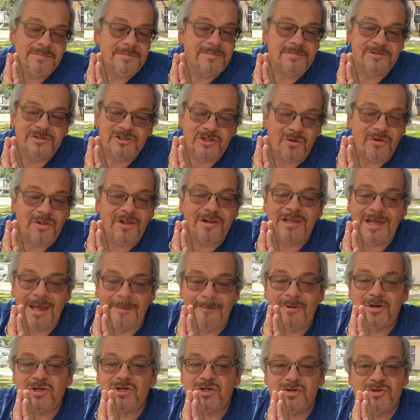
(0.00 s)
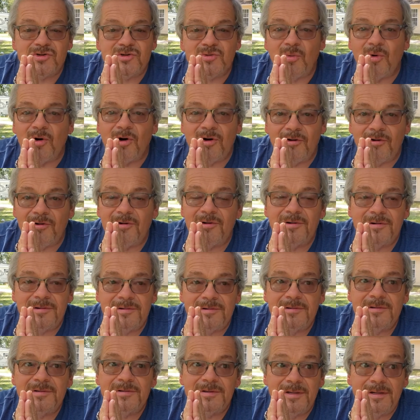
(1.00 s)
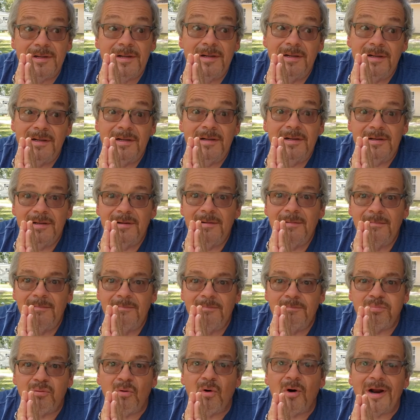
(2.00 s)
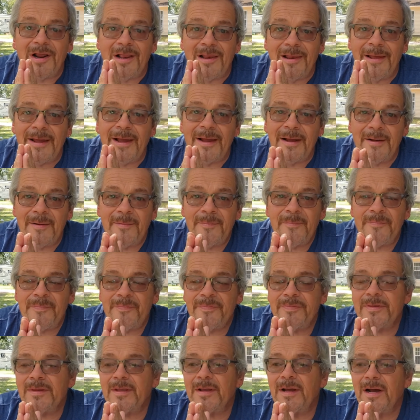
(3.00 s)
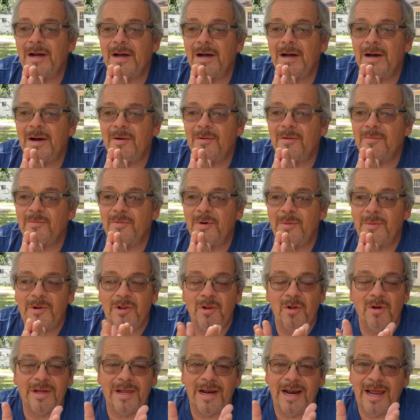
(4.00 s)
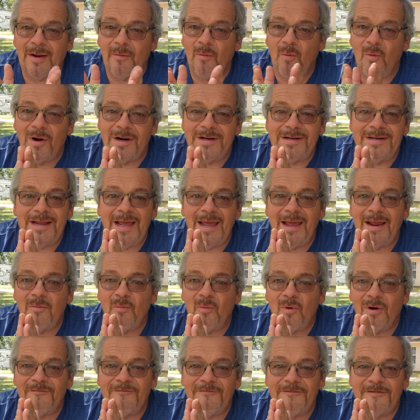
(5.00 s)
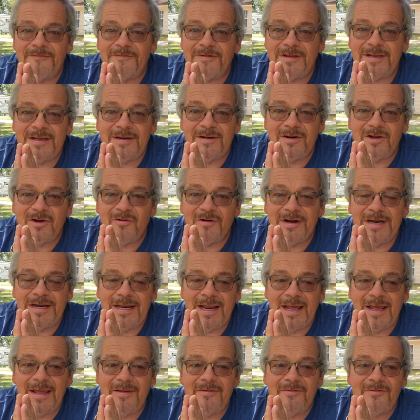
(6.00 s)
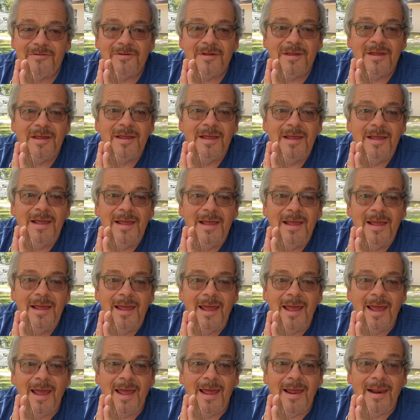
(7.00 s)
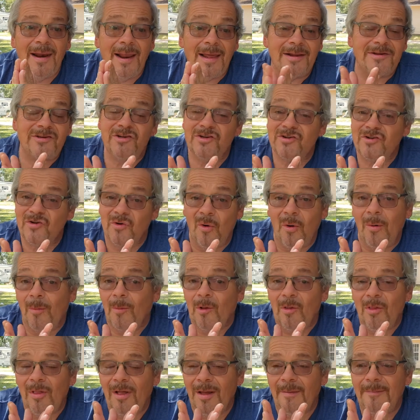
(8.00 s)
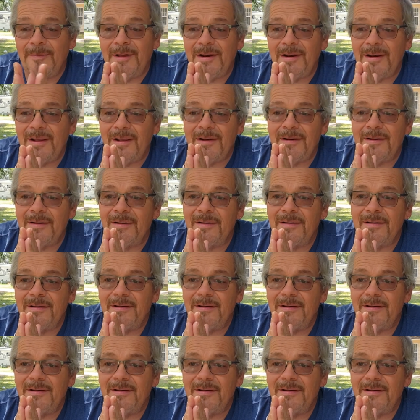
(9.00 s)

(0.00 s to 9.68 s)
So the temperatures were broiling. We were looking at 110, 115 degree days, and that's just normal. I mean, and